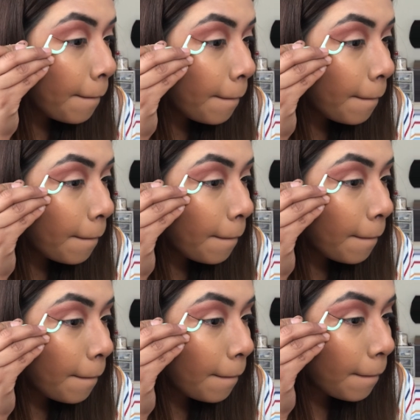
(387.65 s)

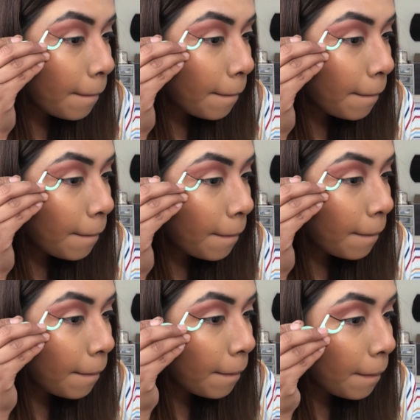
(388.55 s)
Nobody speaks.